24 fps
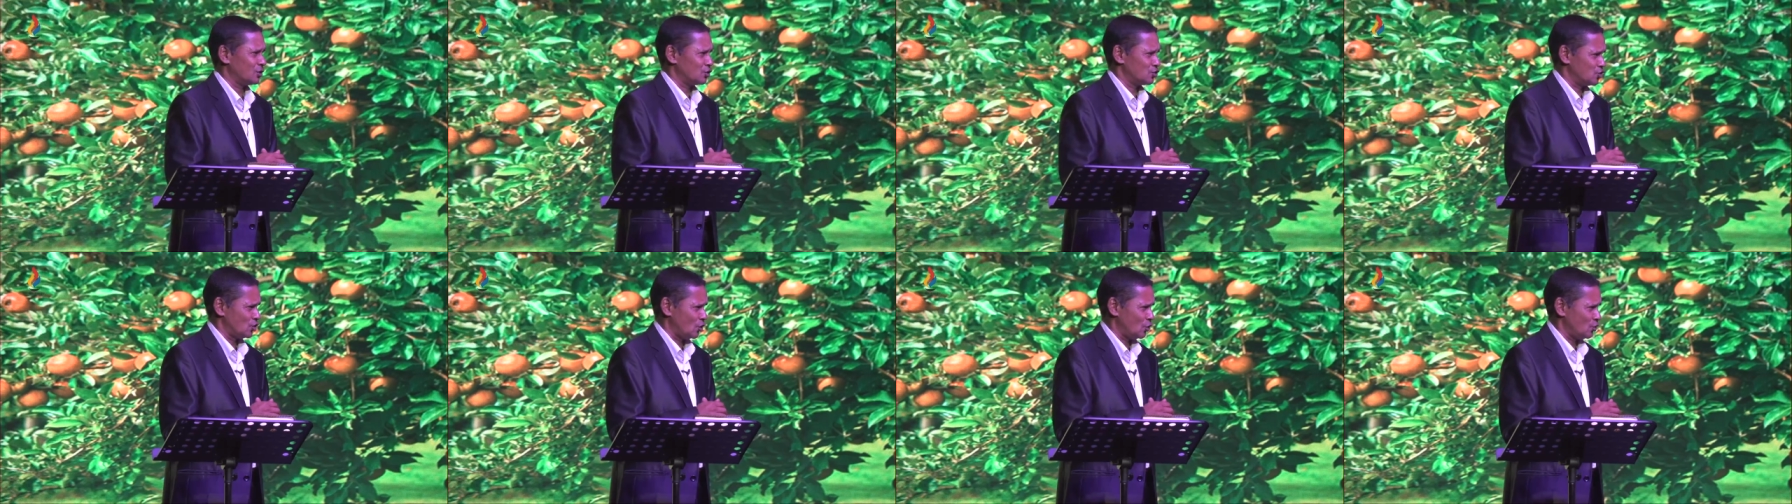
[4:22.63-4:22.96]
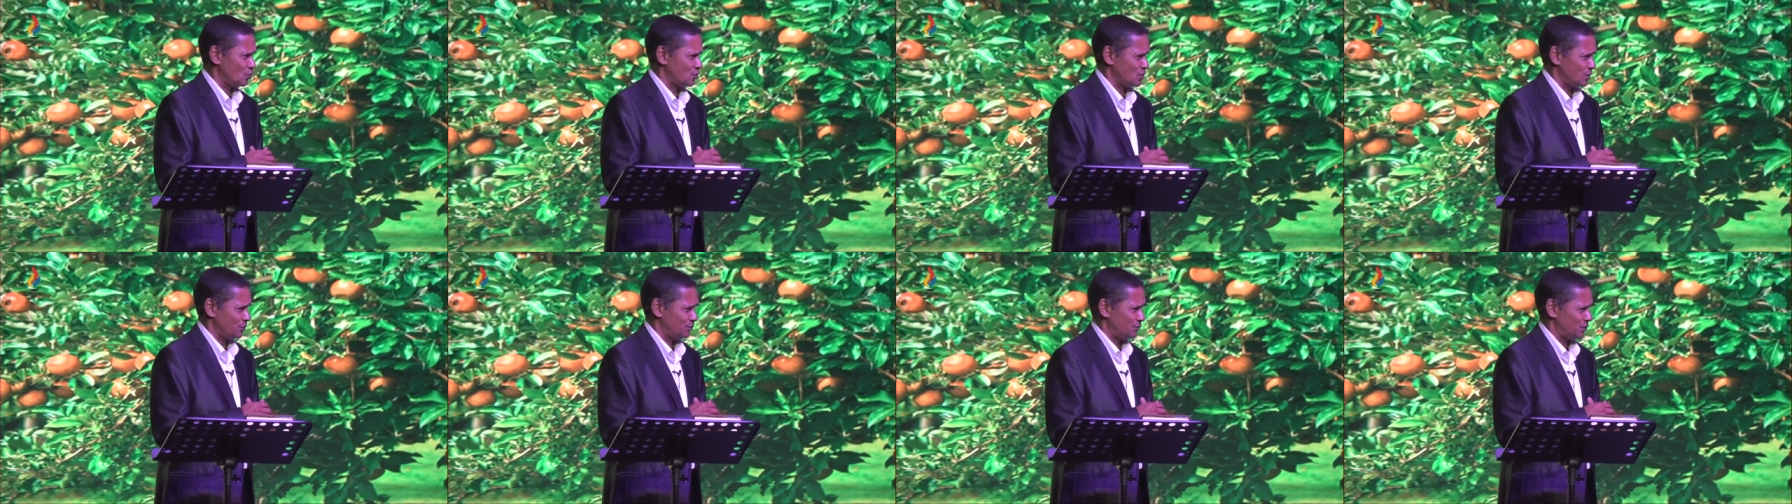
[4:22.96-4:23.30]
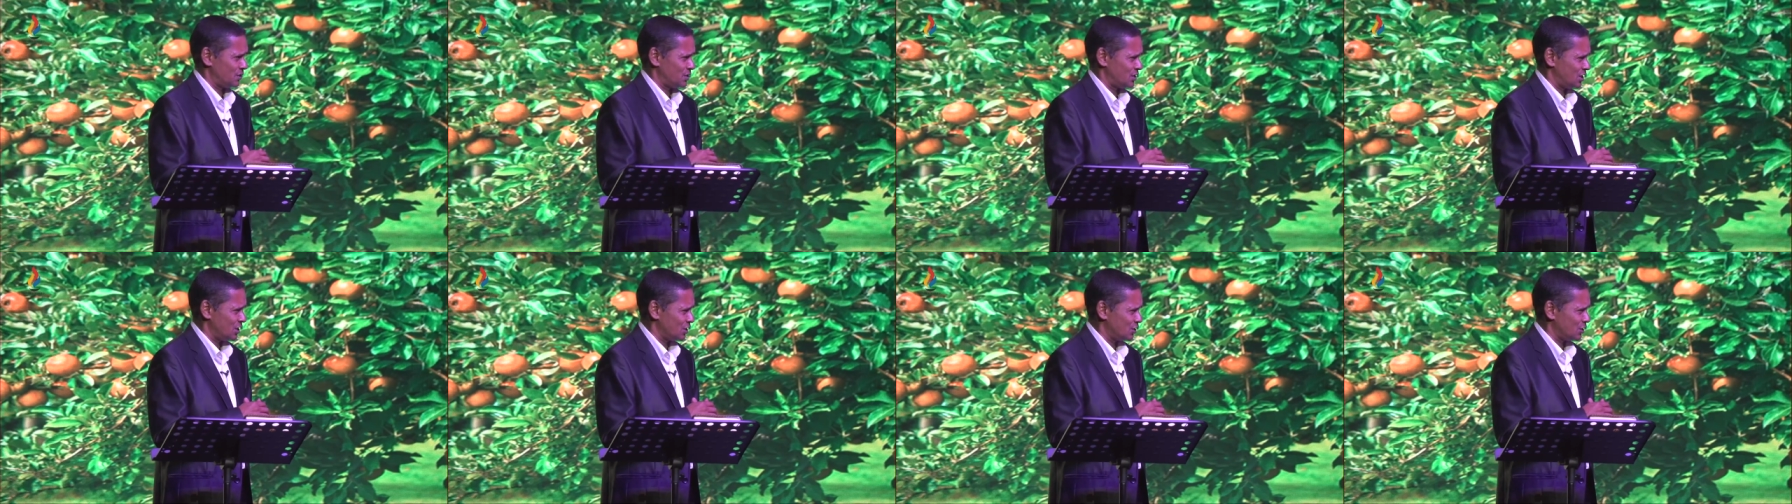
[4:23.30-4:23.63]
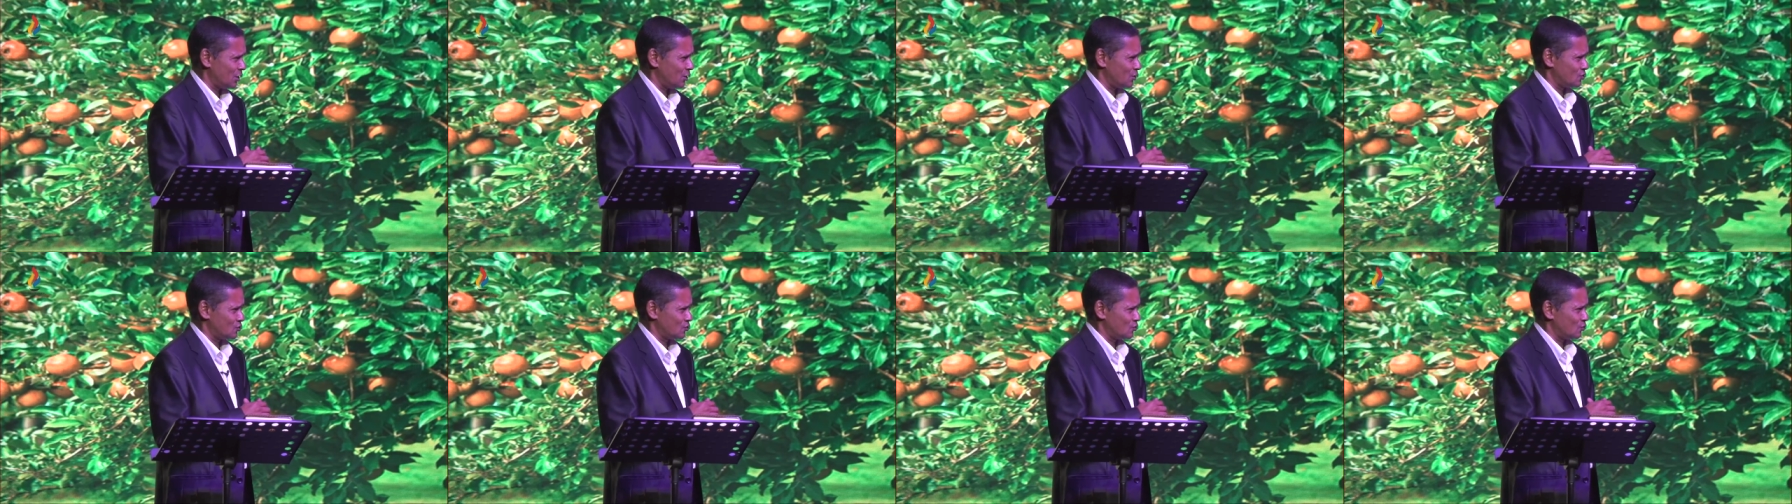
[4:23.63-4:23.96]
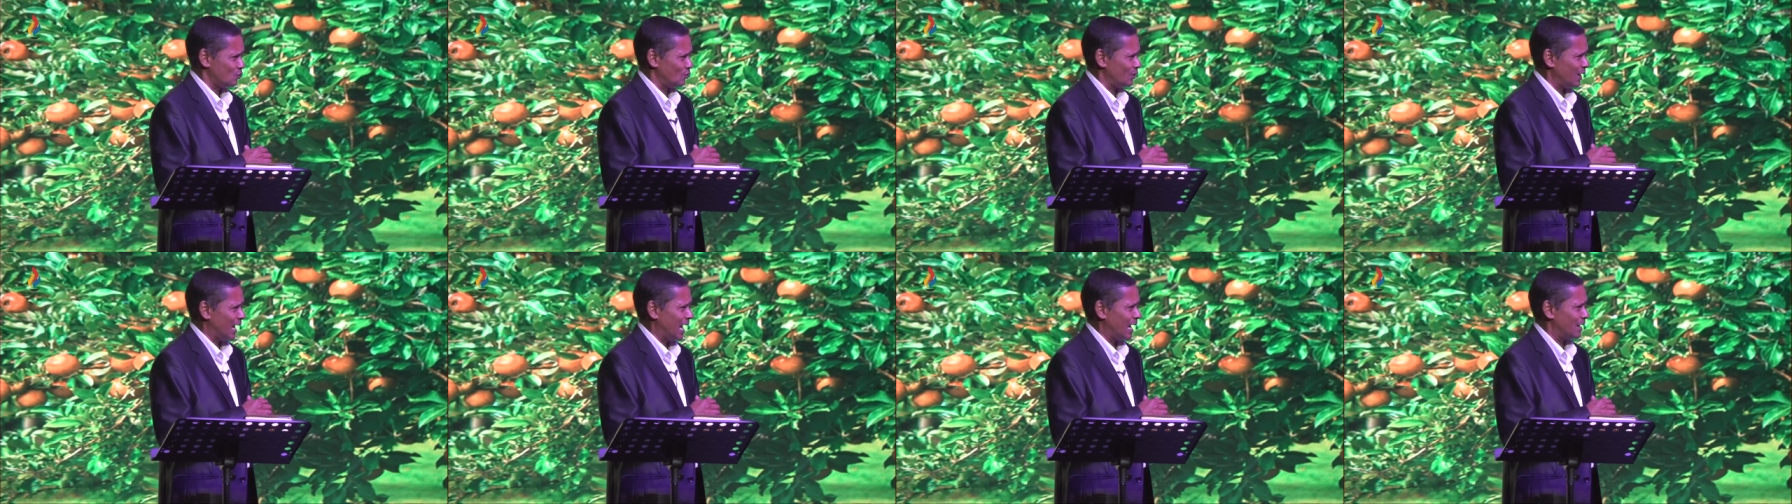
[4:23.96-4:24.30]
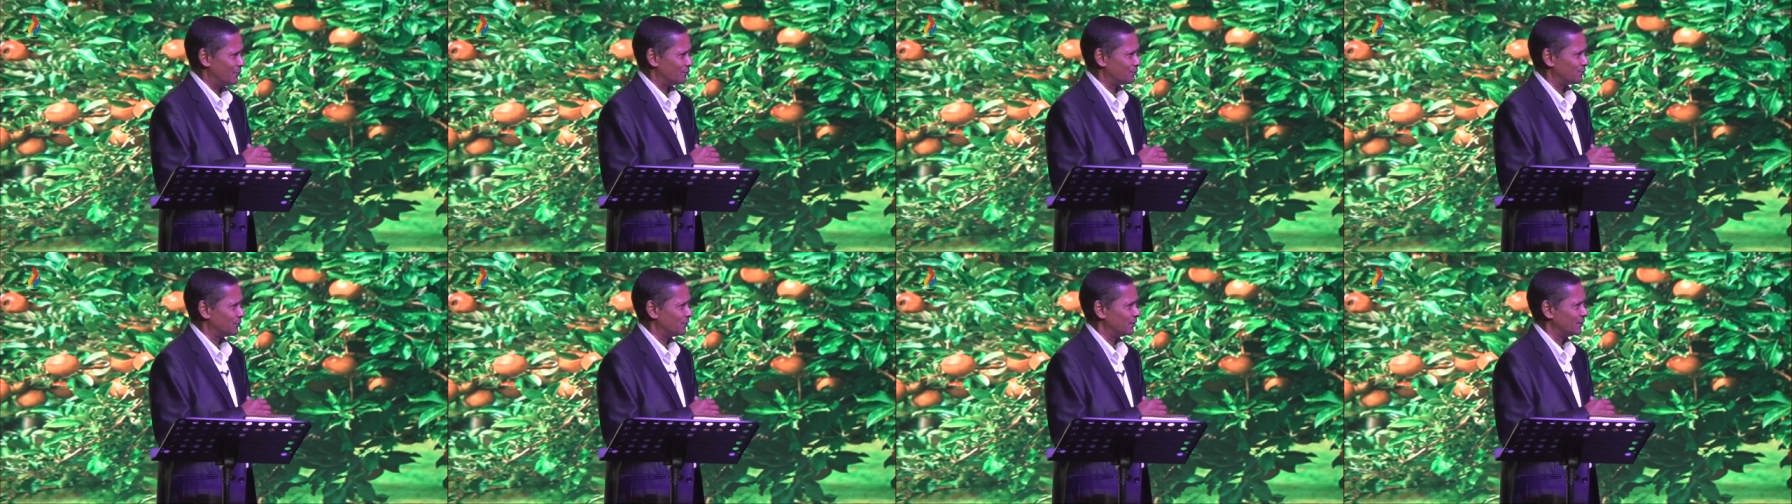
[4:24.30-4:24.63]
Joseph as he goes through
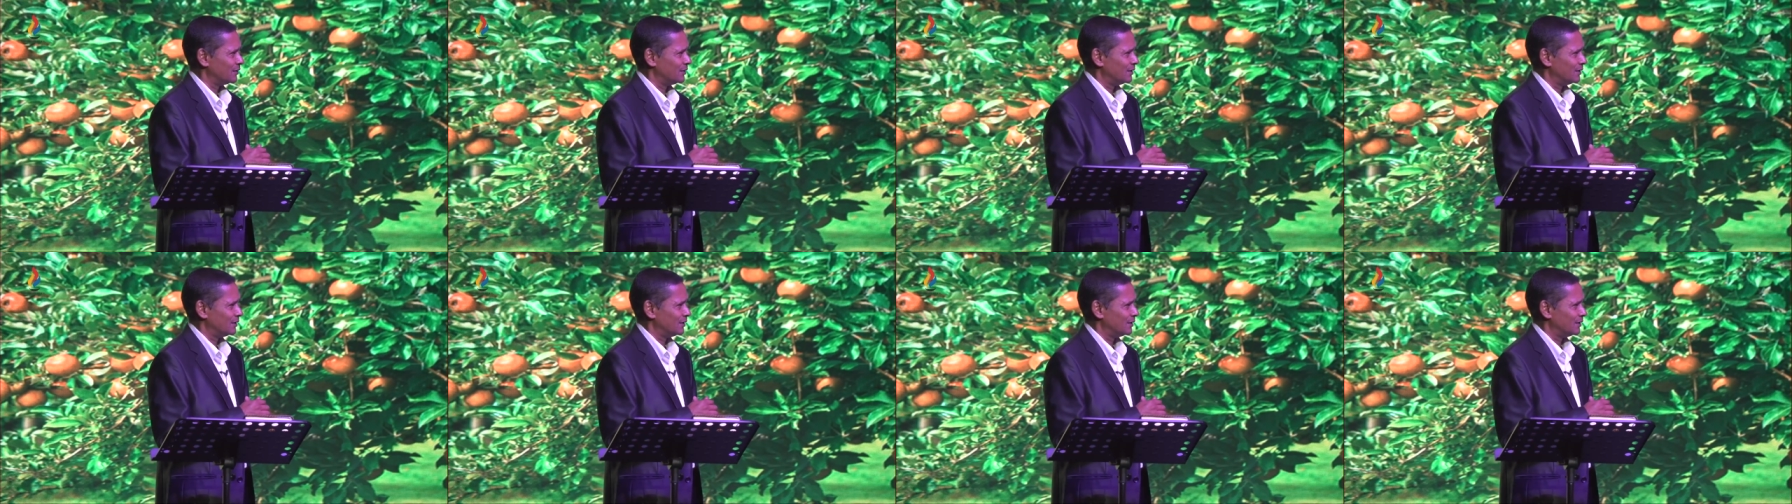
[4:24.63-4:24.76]
life.